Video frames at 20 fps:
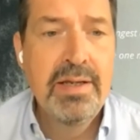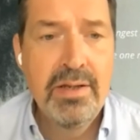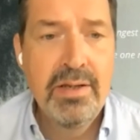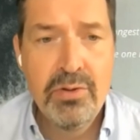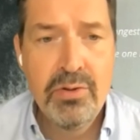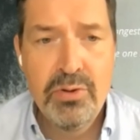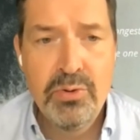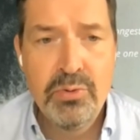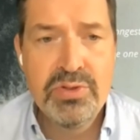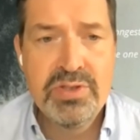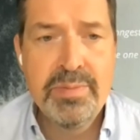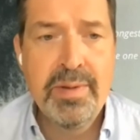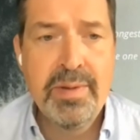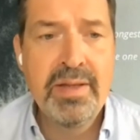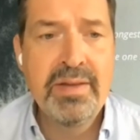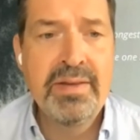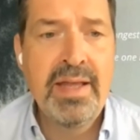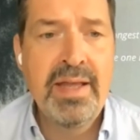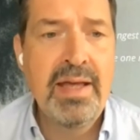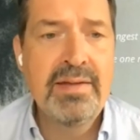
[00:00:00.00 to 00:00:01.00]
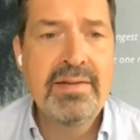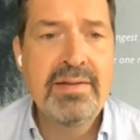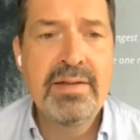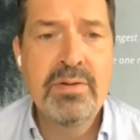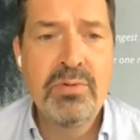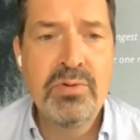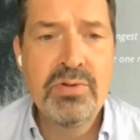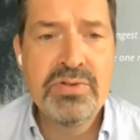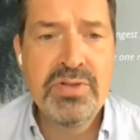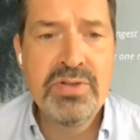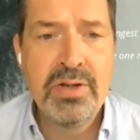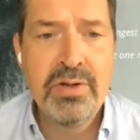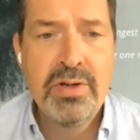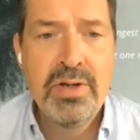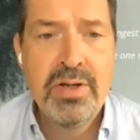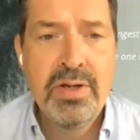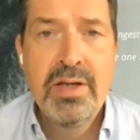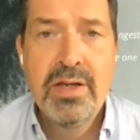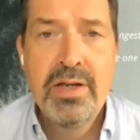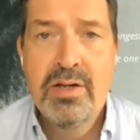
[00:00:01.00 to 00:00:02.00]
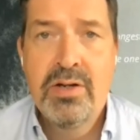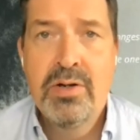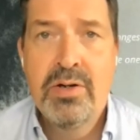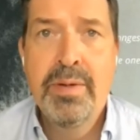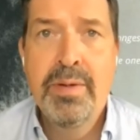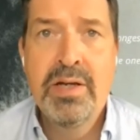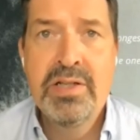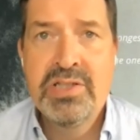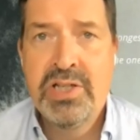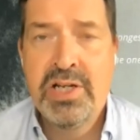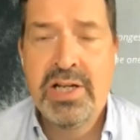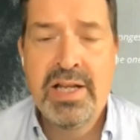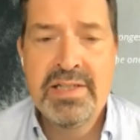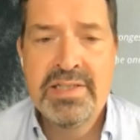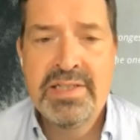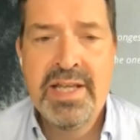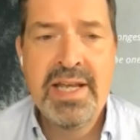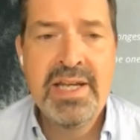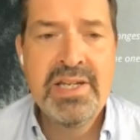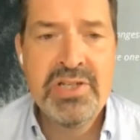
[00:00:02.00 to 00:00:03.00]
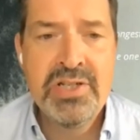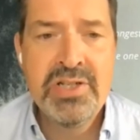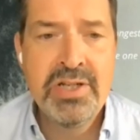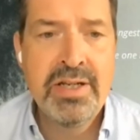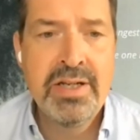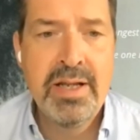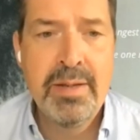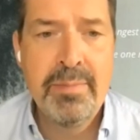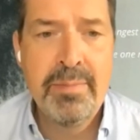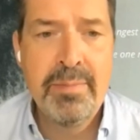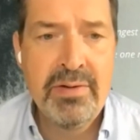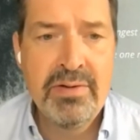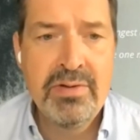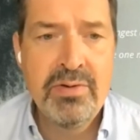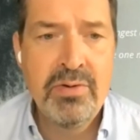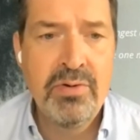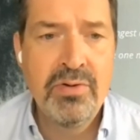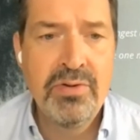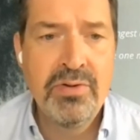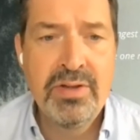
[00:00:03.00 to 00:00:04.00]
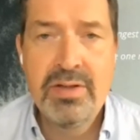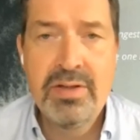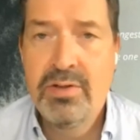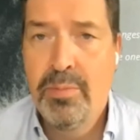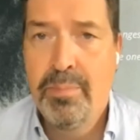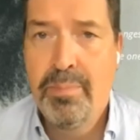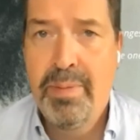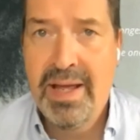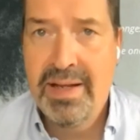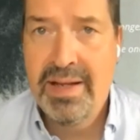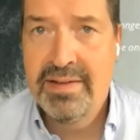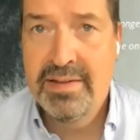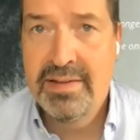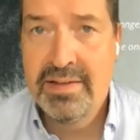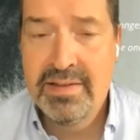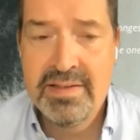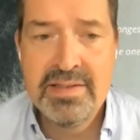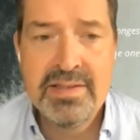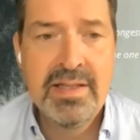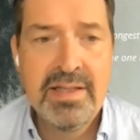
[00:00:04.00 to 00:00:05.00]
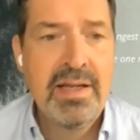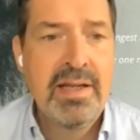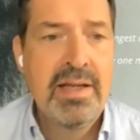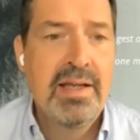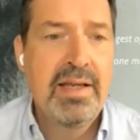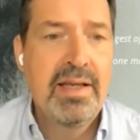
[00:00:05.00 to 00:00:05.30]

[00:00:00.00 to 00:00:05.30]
Your thoughts about that, and also commercialization about your patents.